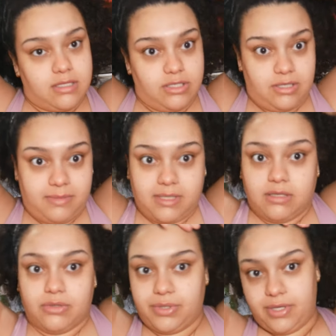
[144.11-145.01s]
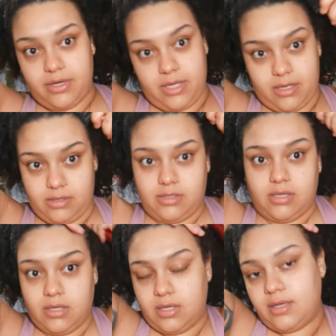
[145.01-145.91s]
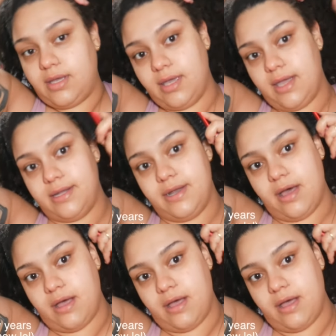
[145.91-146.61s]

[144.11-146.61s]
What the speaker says: the gym in the new year yet. And